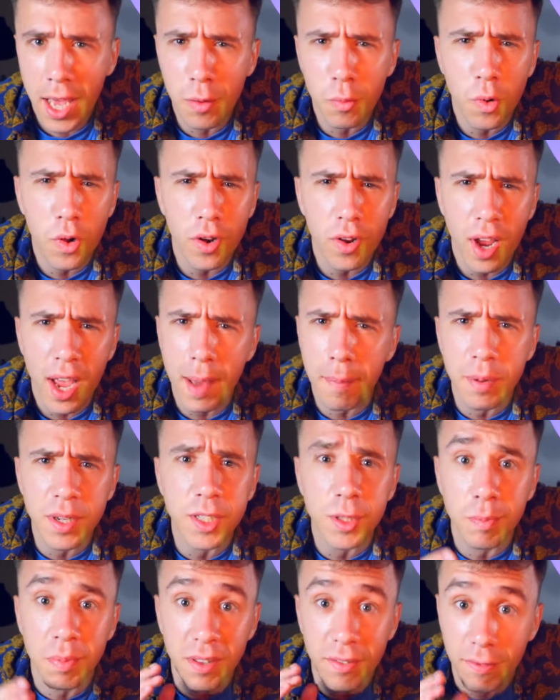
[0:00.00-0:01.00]
and water
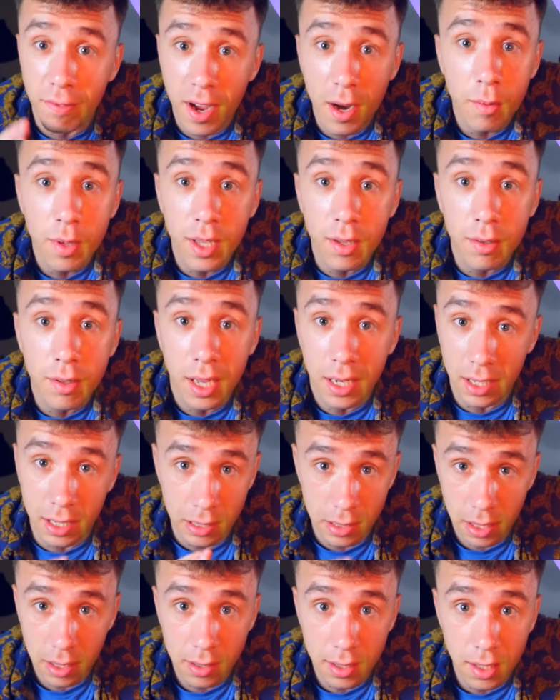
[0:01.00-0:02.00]
happens to be very good at
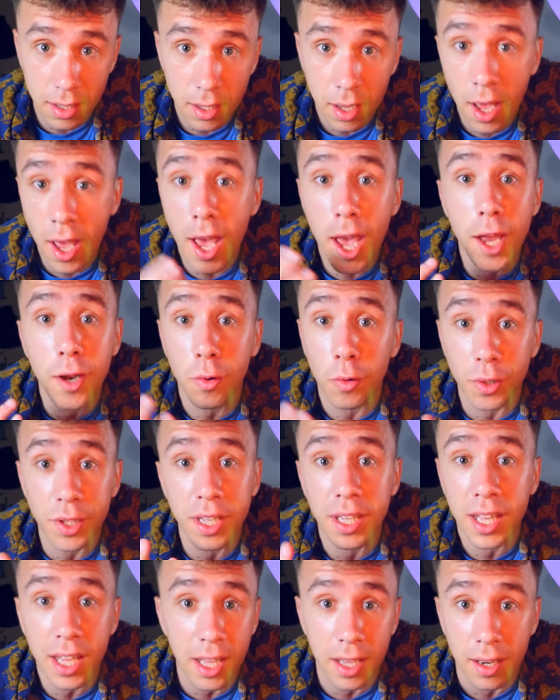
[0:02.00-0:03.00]
conducting and
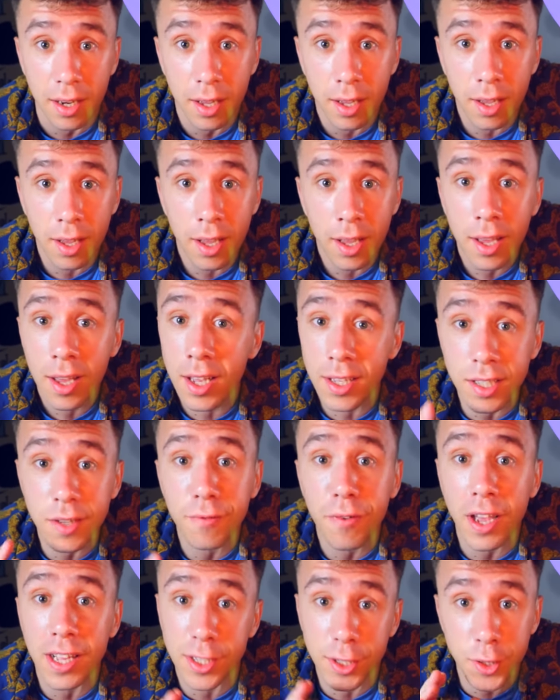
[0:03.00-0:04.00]
holding heat. It's
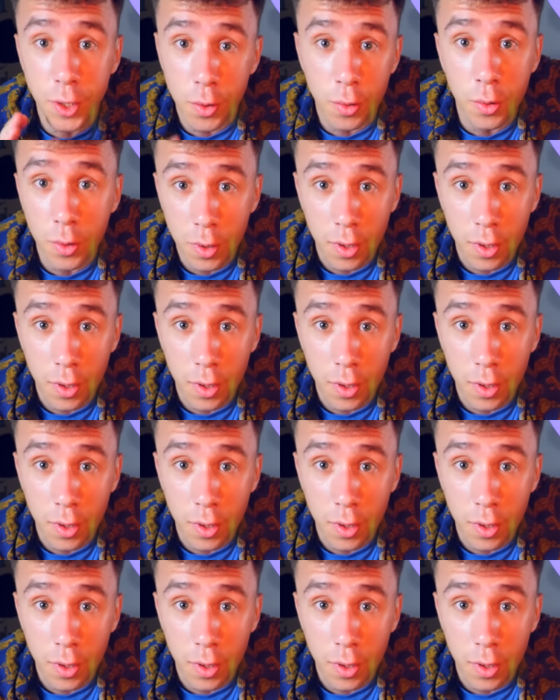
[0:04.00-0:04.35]
in fact so